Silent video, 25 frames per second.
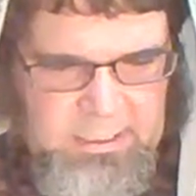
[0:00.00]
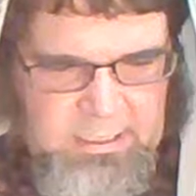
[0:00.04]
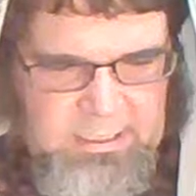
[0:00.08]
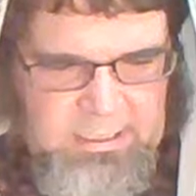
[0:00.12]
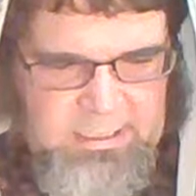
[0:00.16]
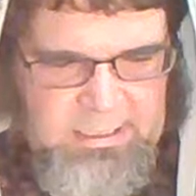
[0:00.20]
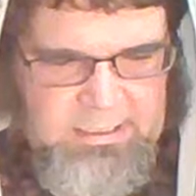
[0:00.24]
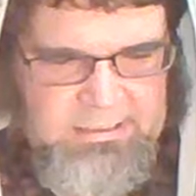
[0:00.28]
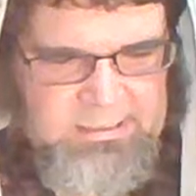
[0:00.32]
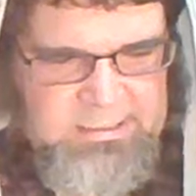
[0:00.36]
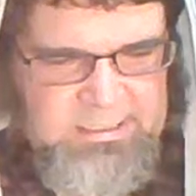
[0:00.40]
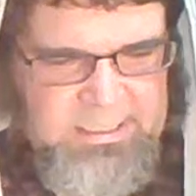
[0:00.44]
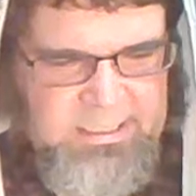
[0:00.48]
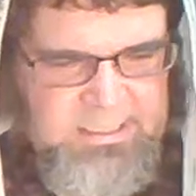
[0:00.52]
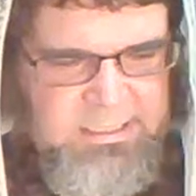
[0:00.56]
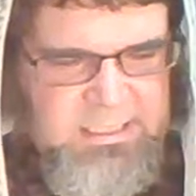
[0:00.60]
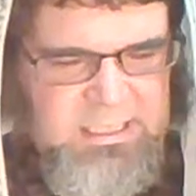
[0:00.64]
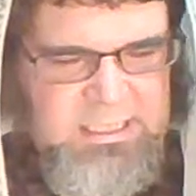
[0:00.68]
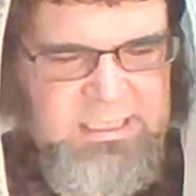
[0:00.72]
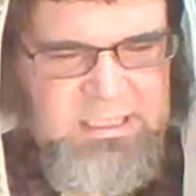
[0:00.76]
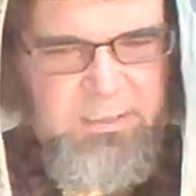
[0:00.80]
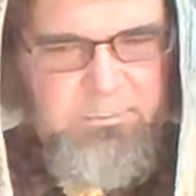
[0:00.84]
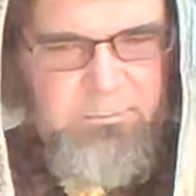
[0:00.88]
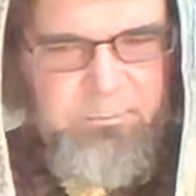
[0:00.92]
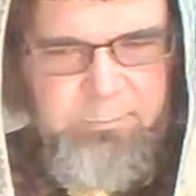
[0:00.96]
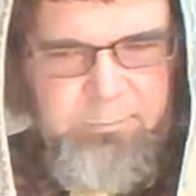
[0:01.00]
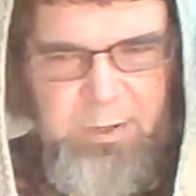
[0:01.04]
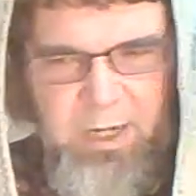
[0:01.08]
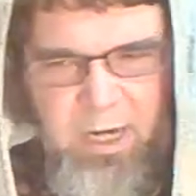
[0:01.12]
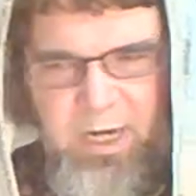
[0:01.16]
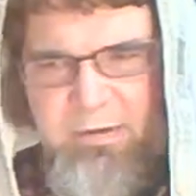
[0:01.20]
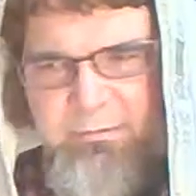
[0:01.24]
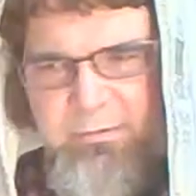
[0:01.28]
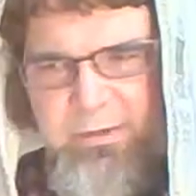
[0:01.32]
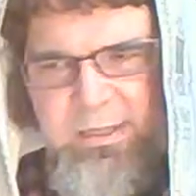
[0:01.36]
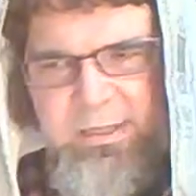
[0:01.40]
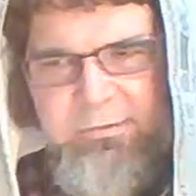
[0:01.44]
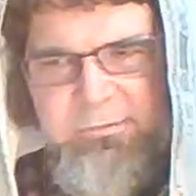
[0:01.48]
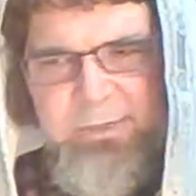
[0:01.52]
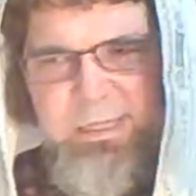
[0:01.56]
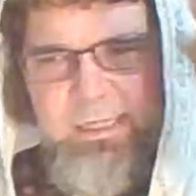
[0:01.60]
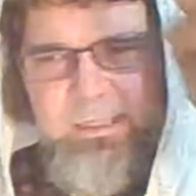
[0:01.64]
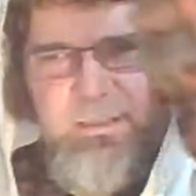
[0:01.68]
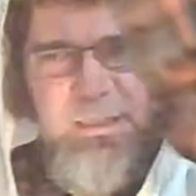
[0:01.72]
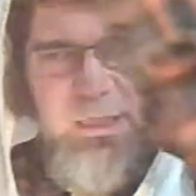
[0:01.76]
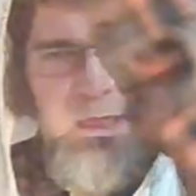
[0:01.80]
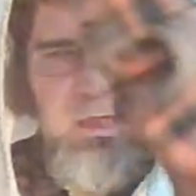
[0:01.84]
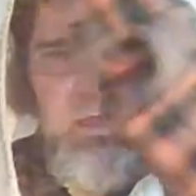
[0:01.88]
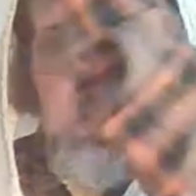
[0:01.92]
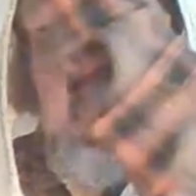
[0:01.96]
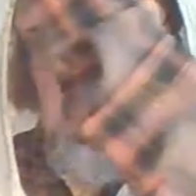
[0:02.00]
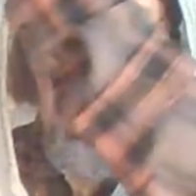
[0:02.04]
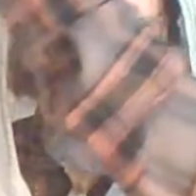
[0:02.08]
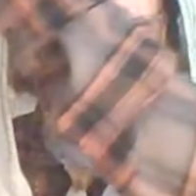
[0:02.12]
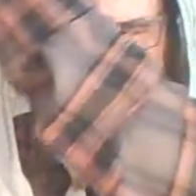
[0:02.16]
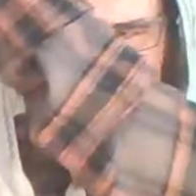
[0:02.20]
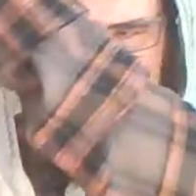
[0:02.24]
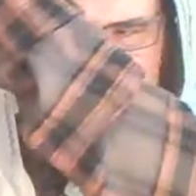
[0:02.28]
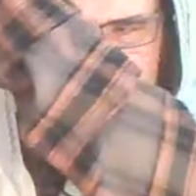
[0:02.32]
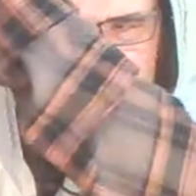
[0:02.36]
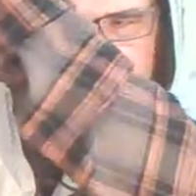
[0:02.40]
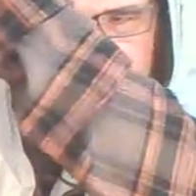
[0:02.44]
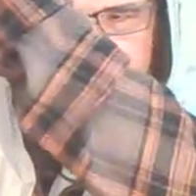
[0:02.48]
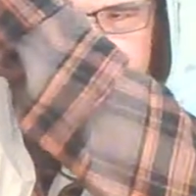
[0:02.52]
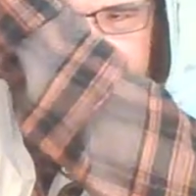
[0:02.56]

because he symbolically took the